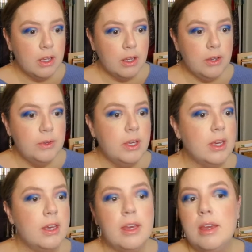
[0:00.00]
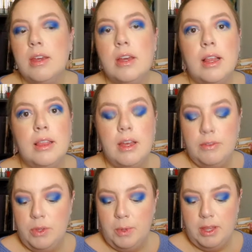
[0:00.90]
Okay, I
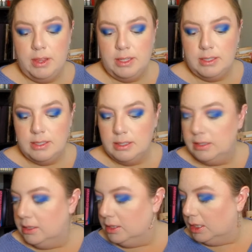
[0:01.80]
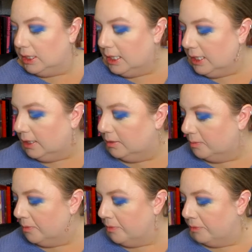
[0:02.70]
love the way that this is looking. I'm
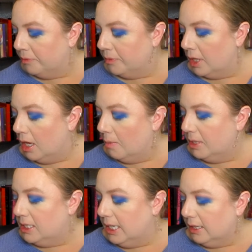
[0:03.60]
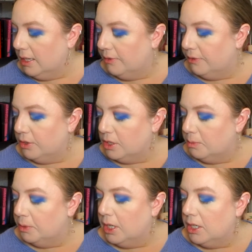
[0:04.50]
going to take that
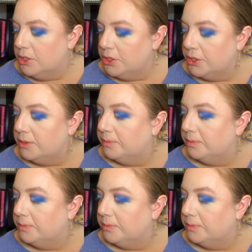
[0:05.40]
first brush.